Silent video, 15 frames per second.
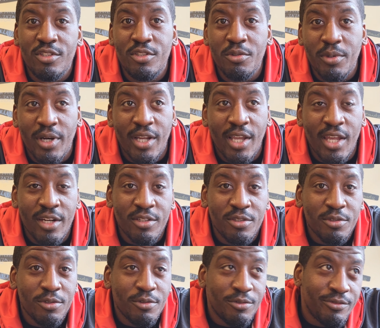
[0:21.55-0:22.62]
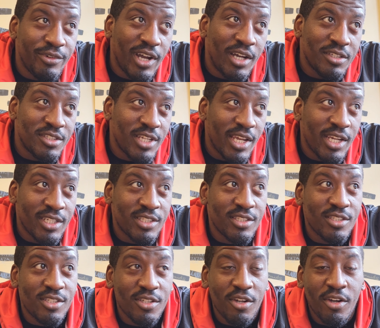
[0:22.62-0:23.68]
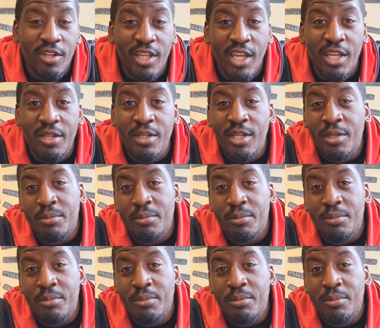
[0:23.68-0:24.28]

do what I gotta do, file taxes and all that.